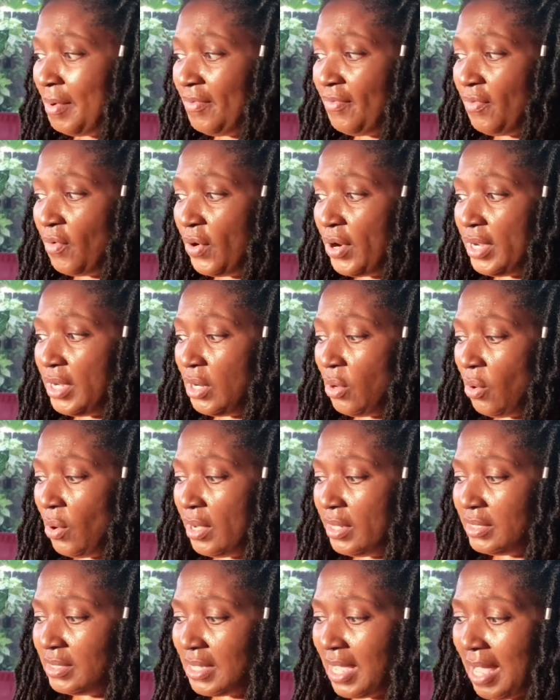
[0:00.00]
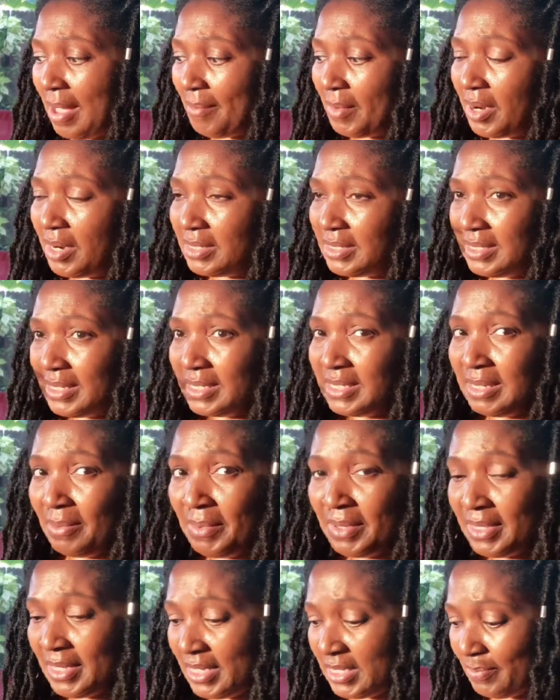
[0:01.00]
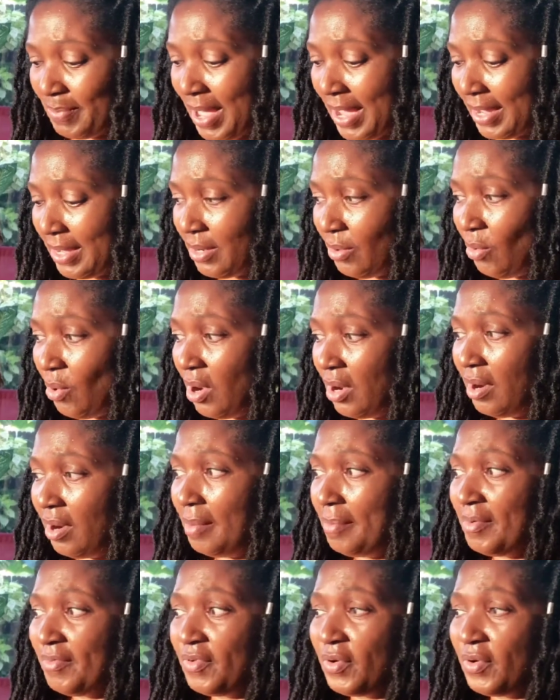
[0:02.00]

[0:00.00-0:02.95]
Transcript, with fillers: Before you know it, I'm gonna stick some of these back in the water.